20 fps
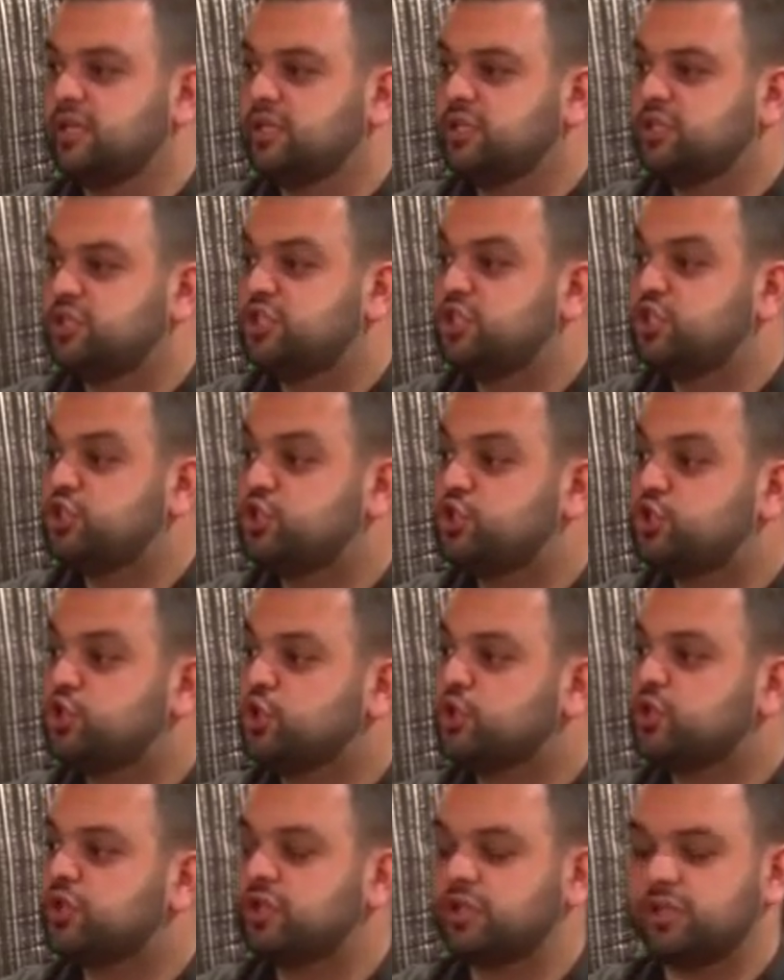She
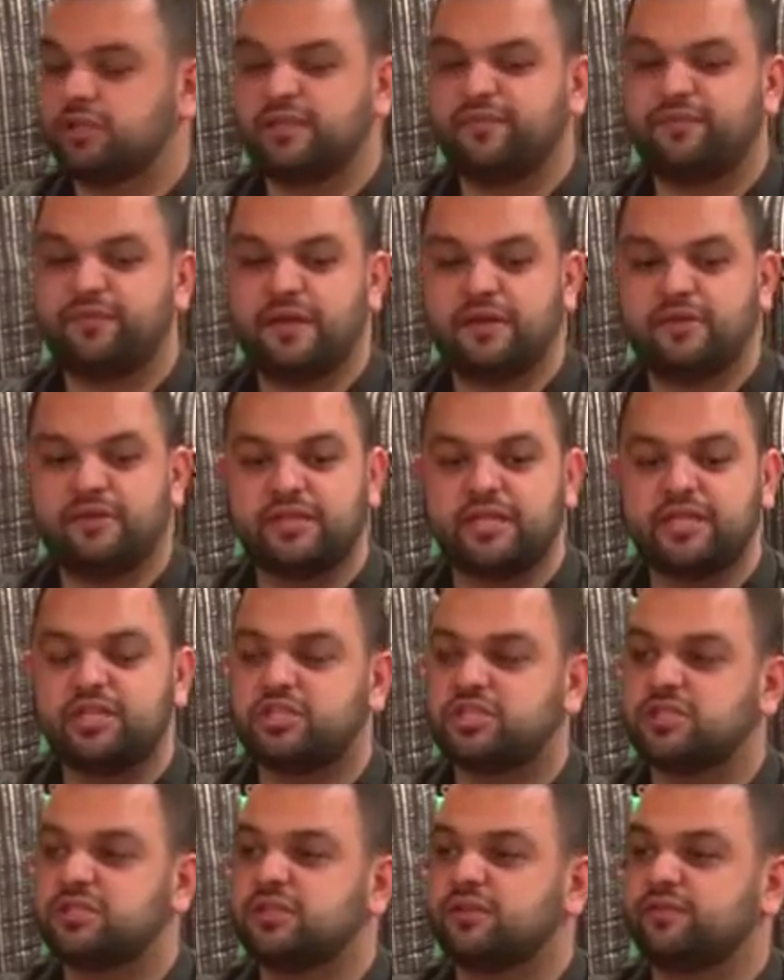shook the
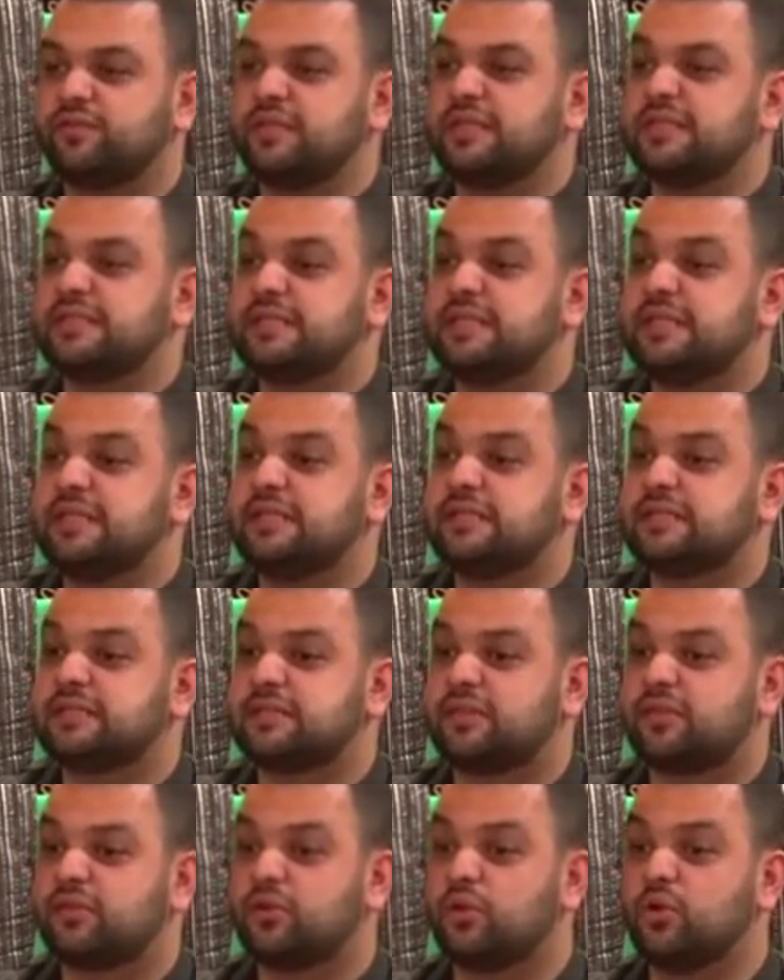foundation of Yazid's
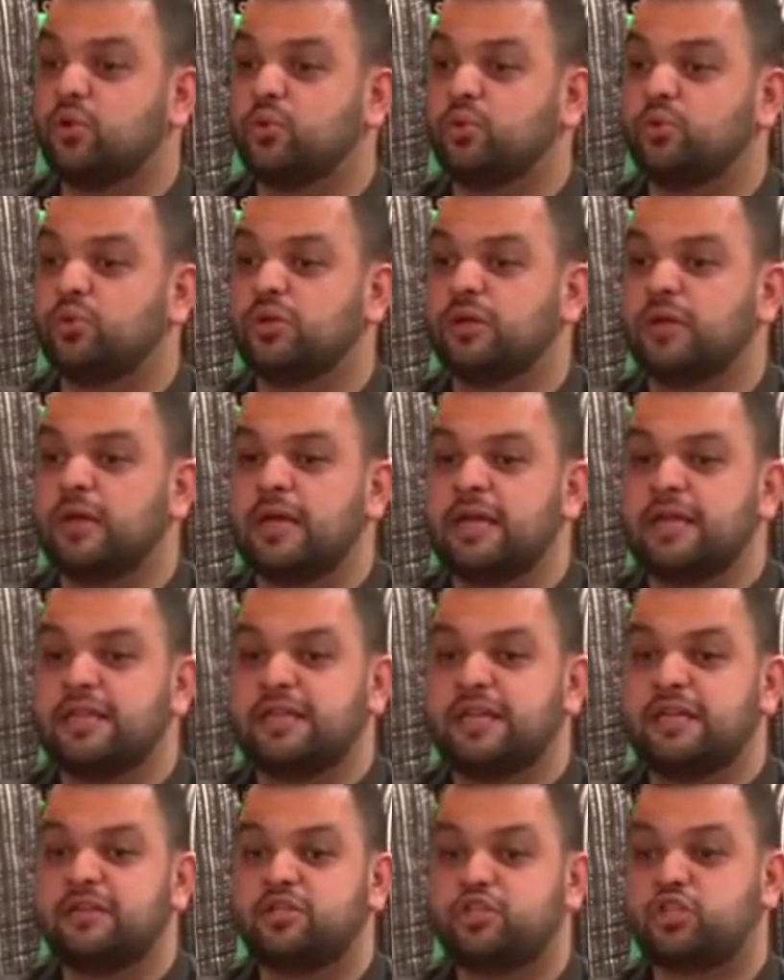throne,
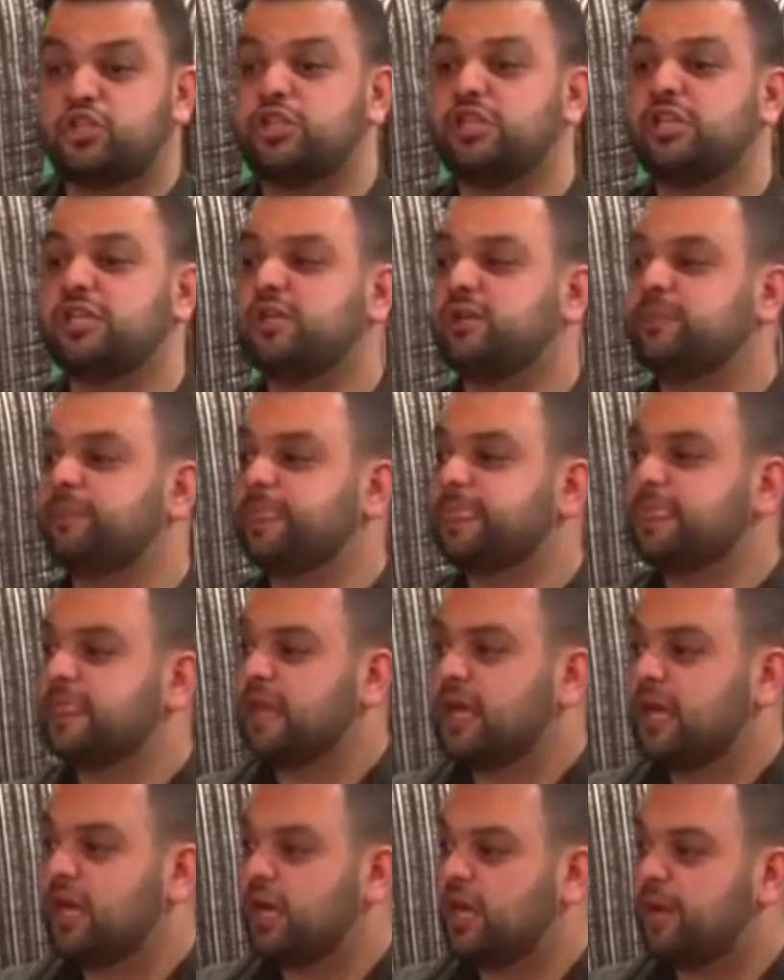that
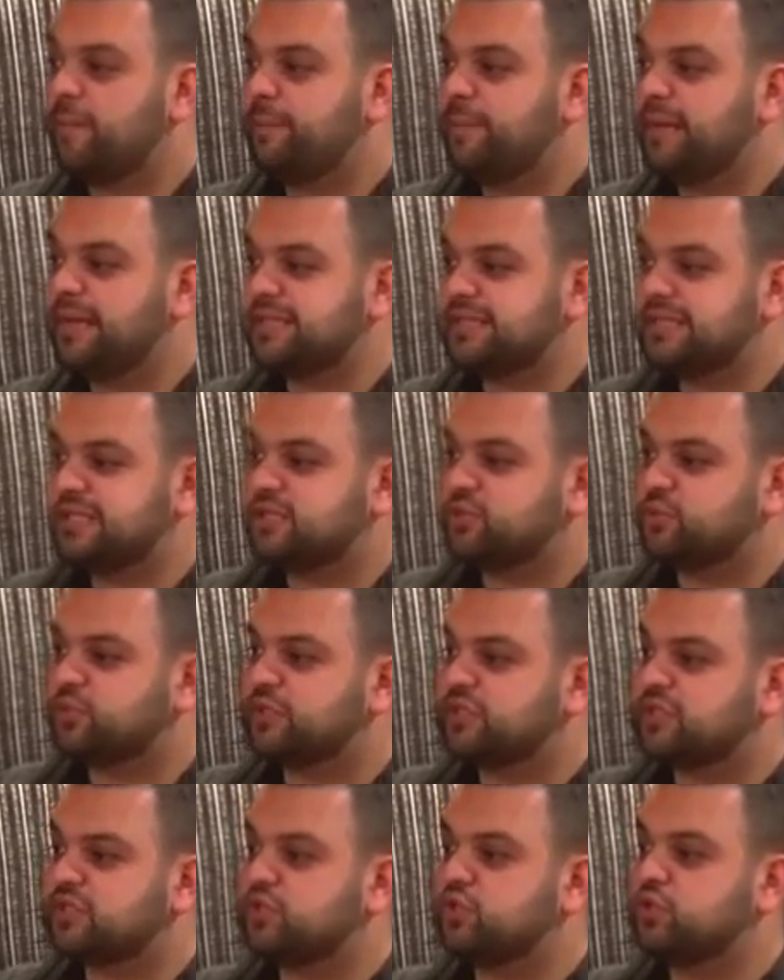her message
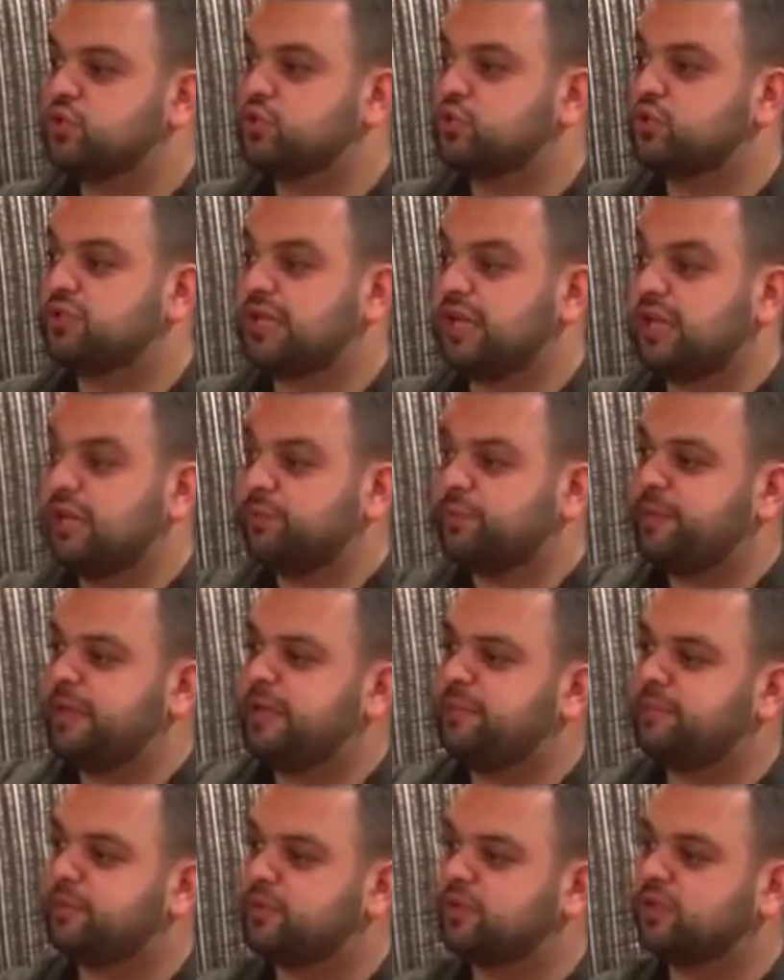was to tell
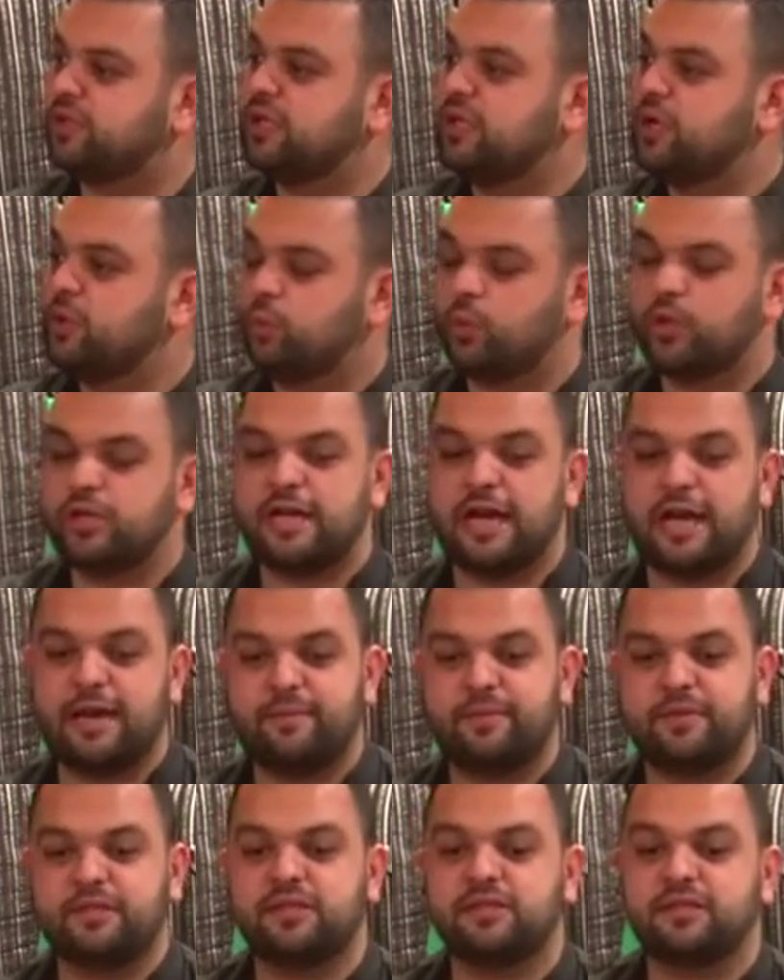people what
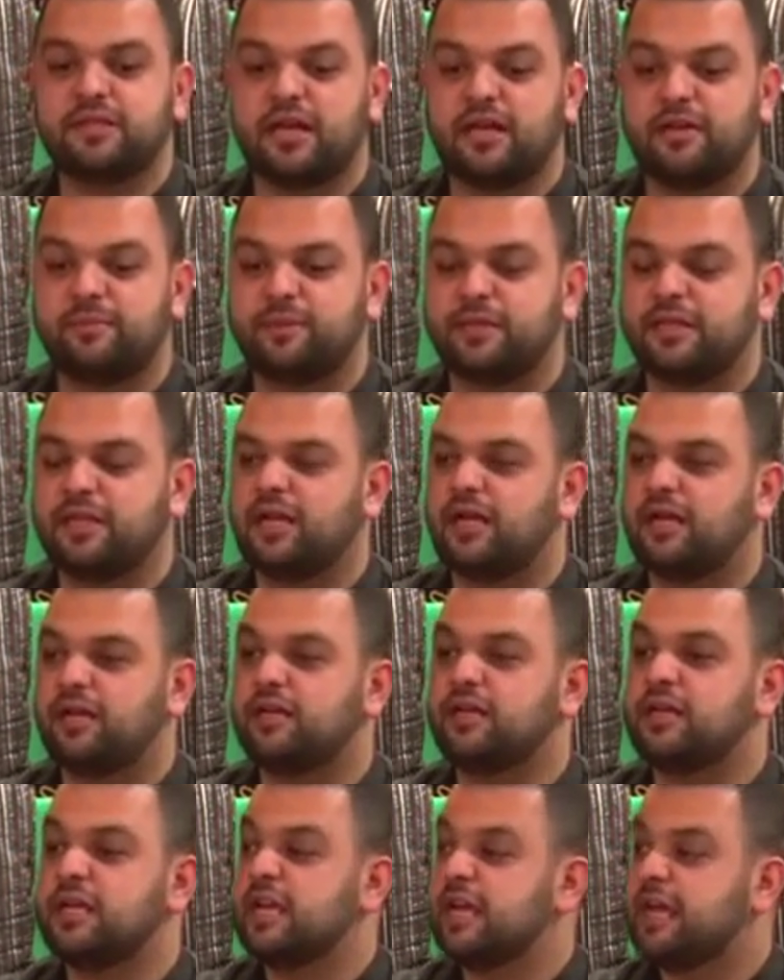happened in
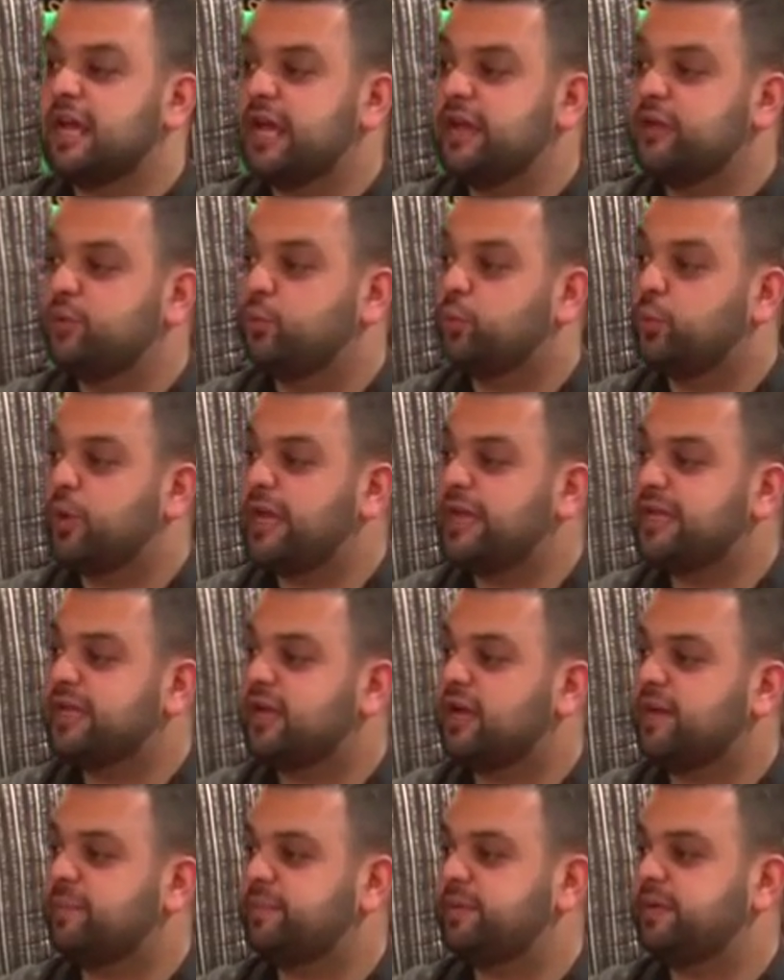Karbala and wake
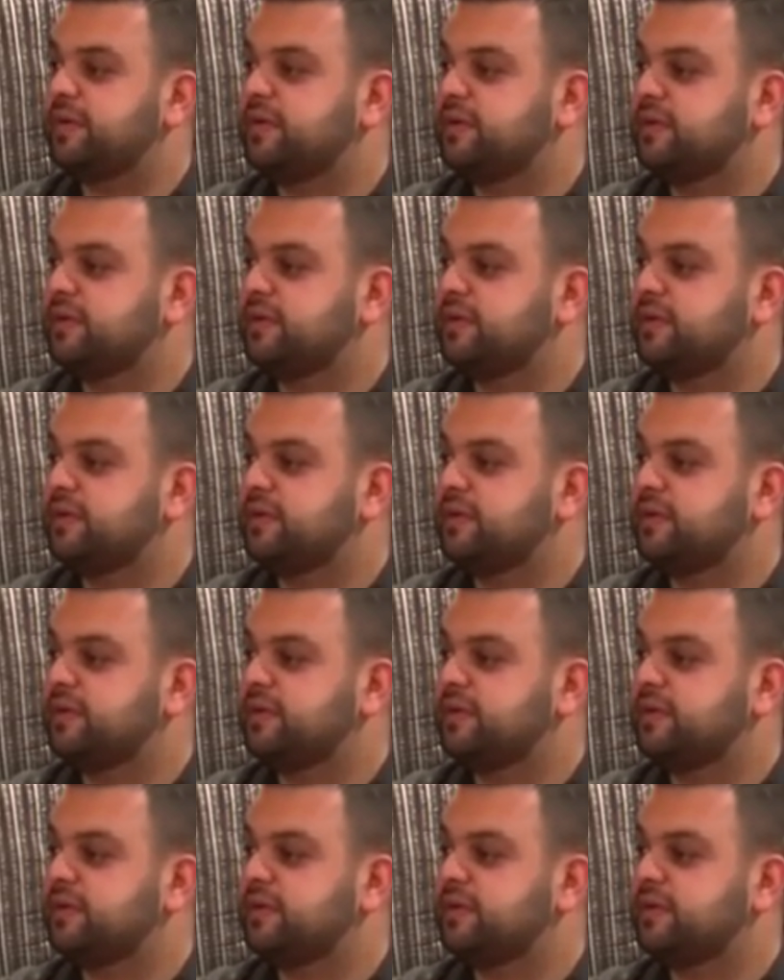up